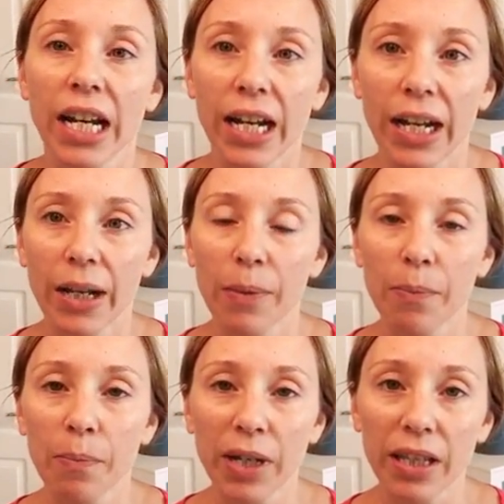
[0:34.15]

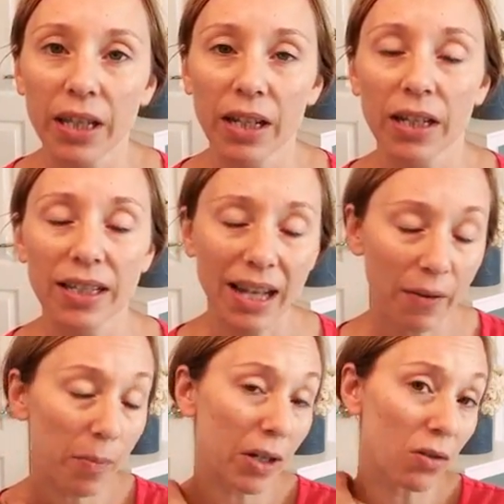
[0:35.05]
But the
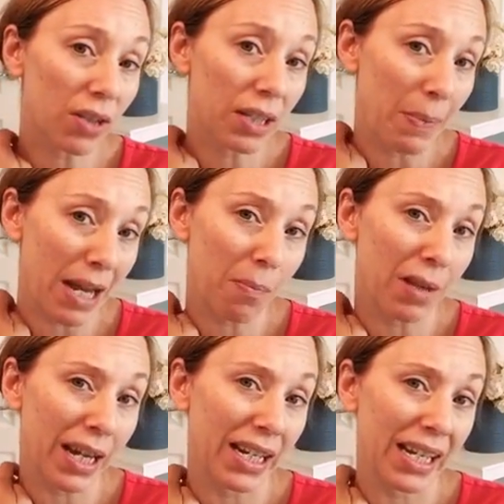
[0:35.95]
Savvy Minerals makeup
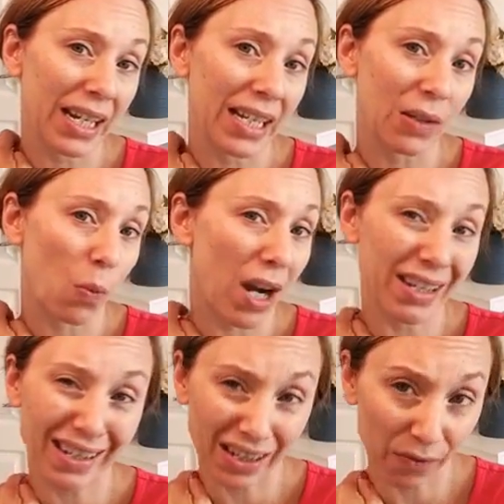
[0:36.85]
line why
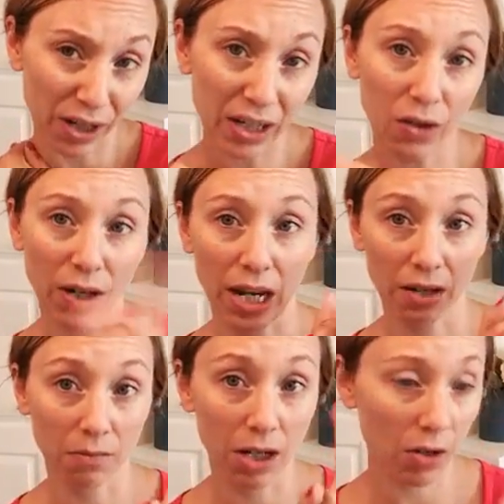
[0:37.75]
is it different?
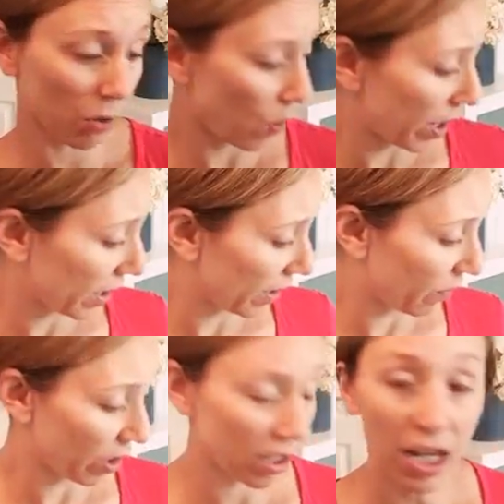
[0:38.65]
Okay, here's why it's
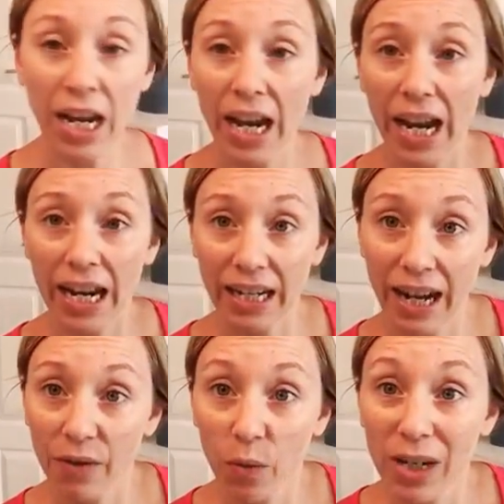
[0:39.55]
different. And I
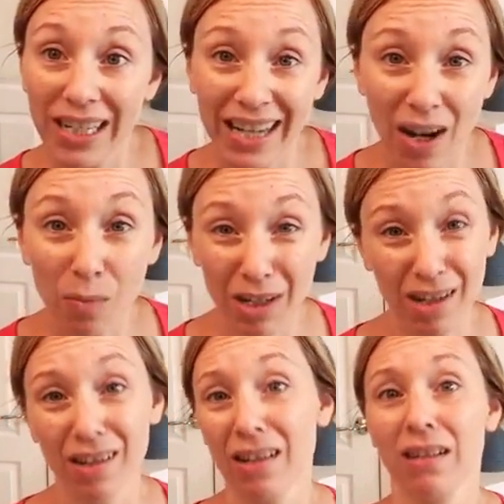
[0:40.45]
have it written down
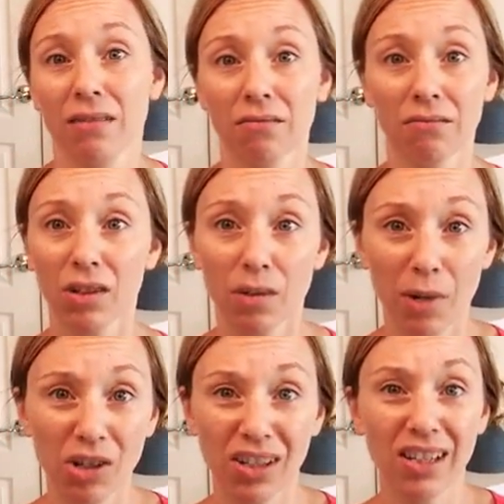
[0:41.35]
because there's a
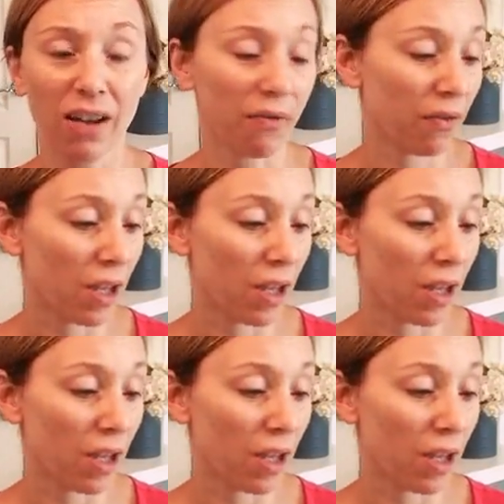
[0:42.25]
bunch of stuff.